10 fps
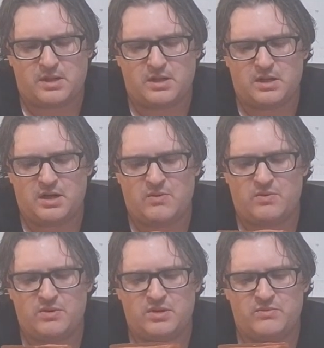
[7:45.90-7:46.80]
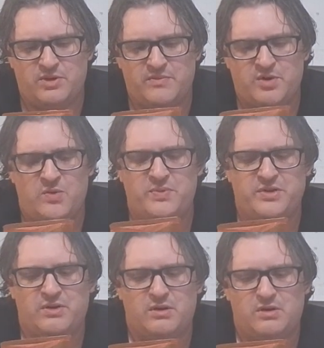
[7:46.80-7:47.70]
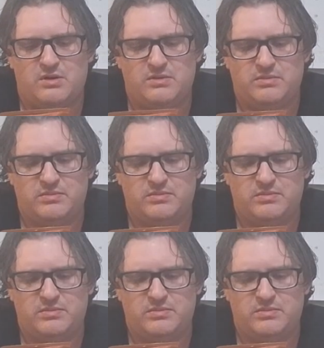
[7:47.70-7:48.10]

I won't read them all, but they're all.